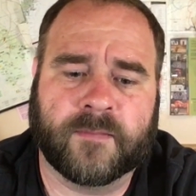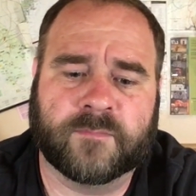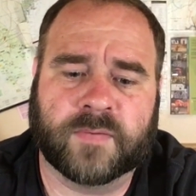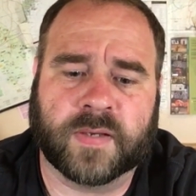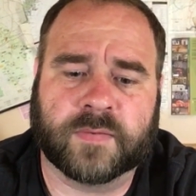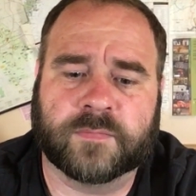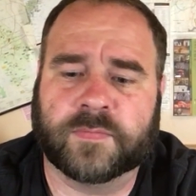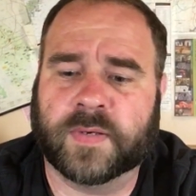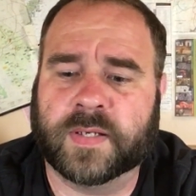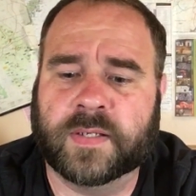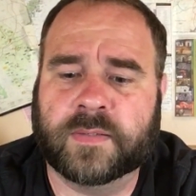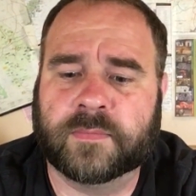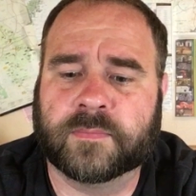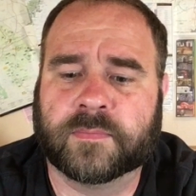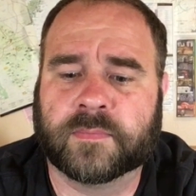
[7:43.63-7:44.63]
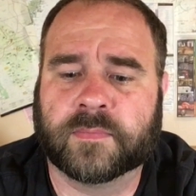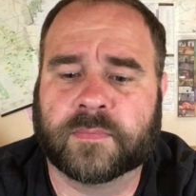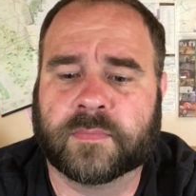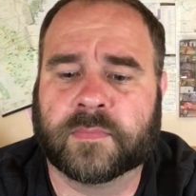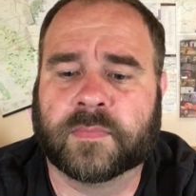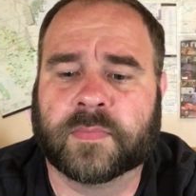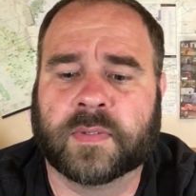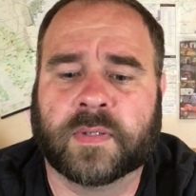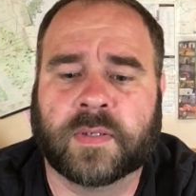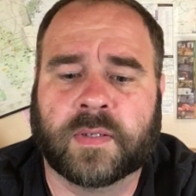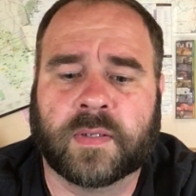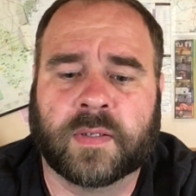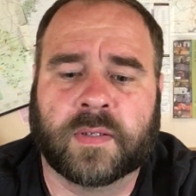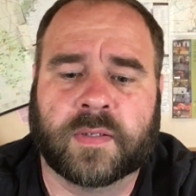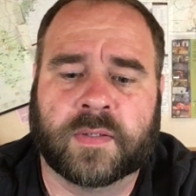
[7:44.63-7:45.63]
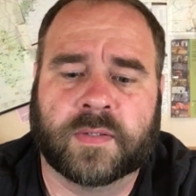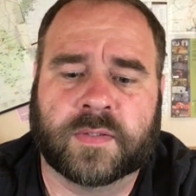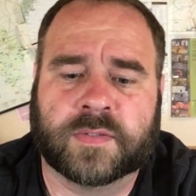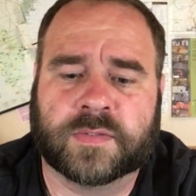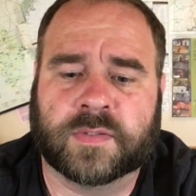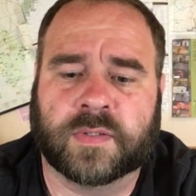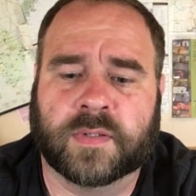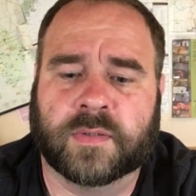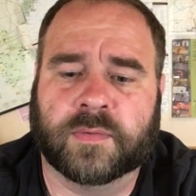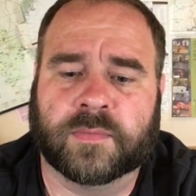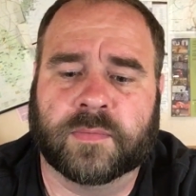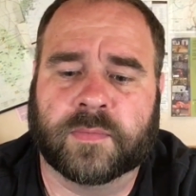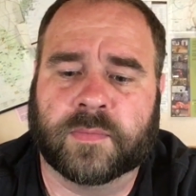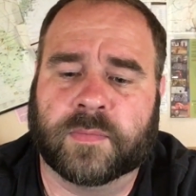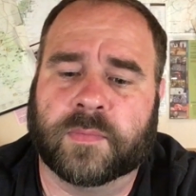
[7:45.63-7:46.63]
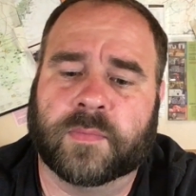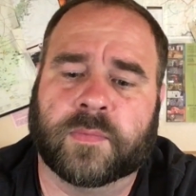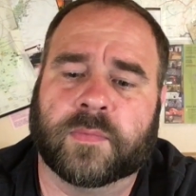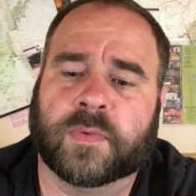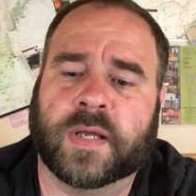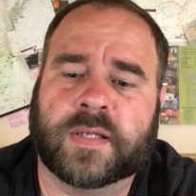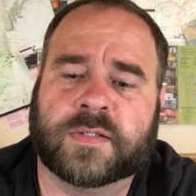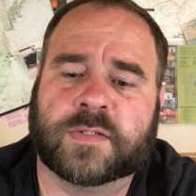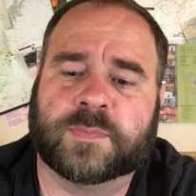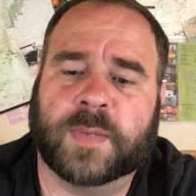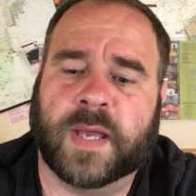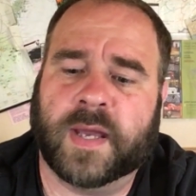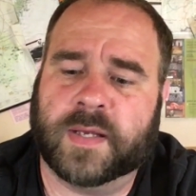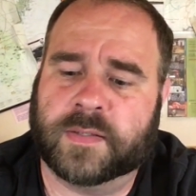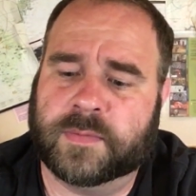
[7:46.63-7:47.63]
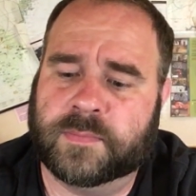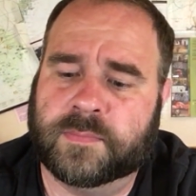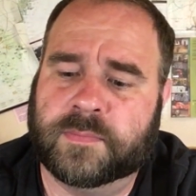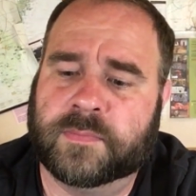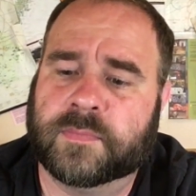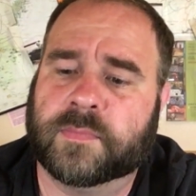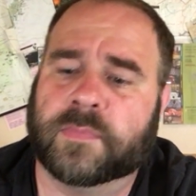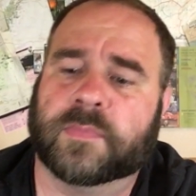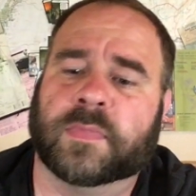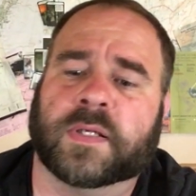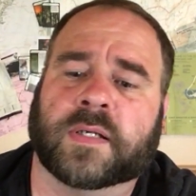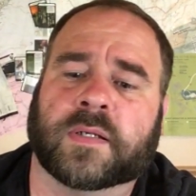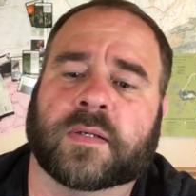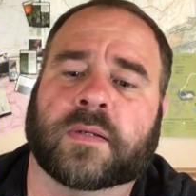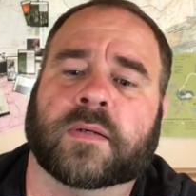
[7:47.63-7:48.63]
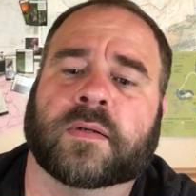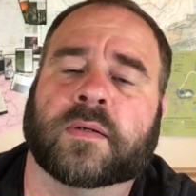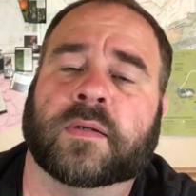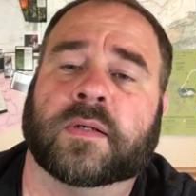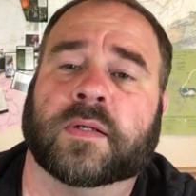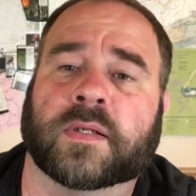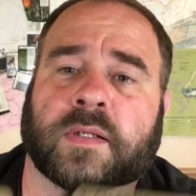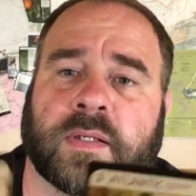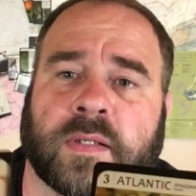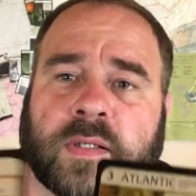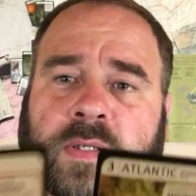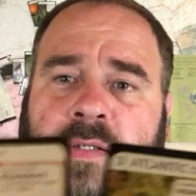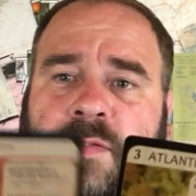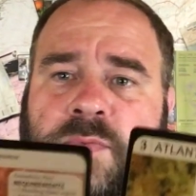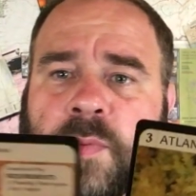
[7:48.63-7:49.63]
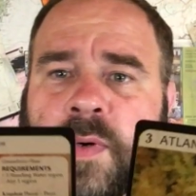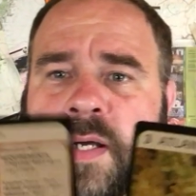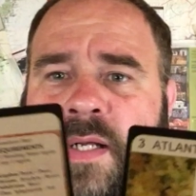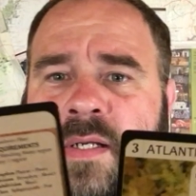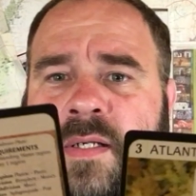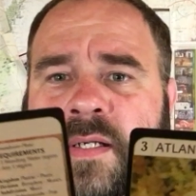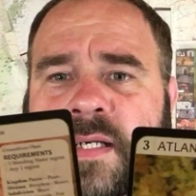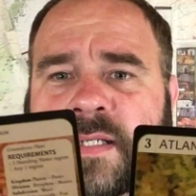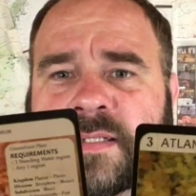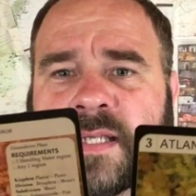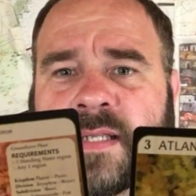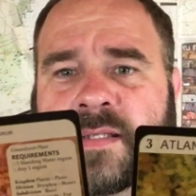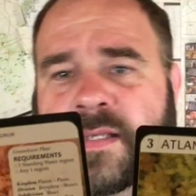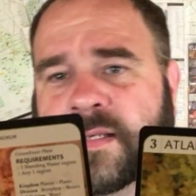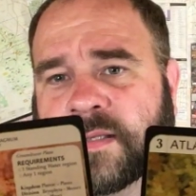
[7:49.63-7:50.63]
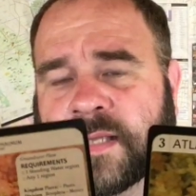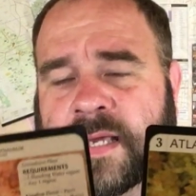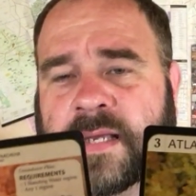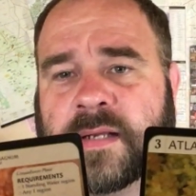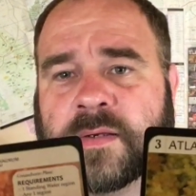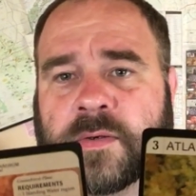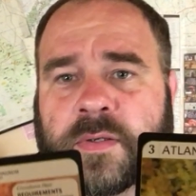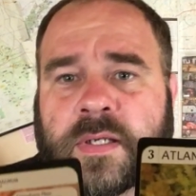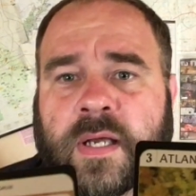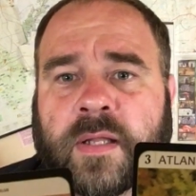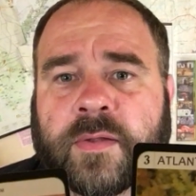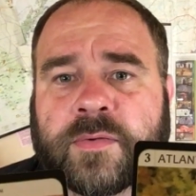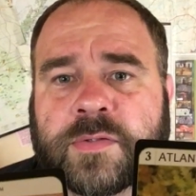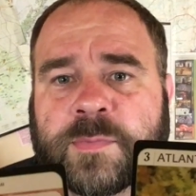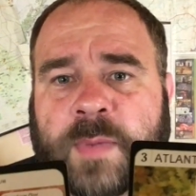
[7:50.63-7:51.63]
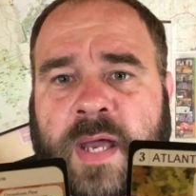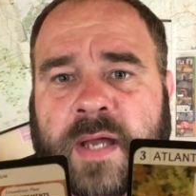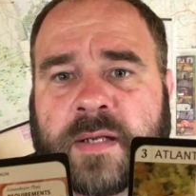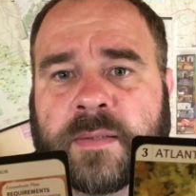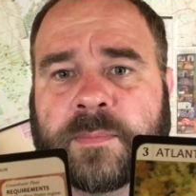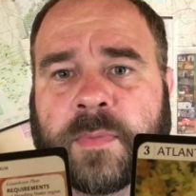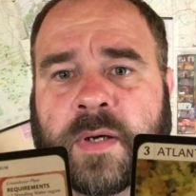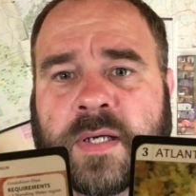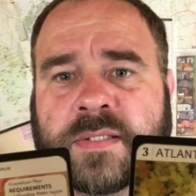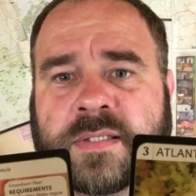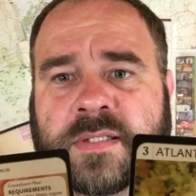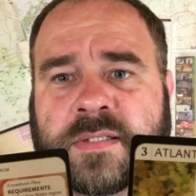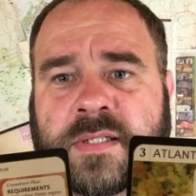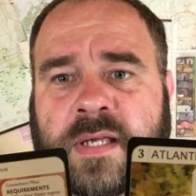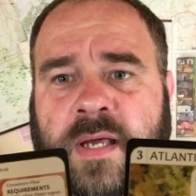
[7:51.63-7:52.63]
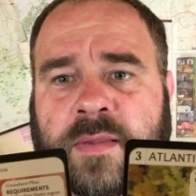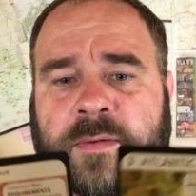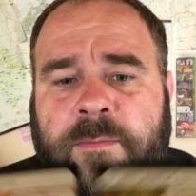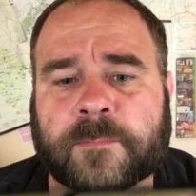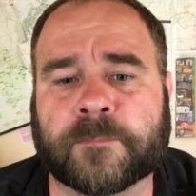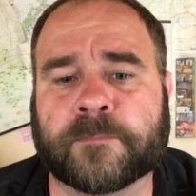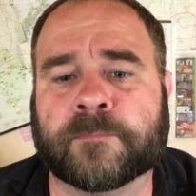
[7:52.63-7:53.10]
if I can find it. So the red sphagnum is one, and then the Atlantic or yellow sphagnum moss is the other.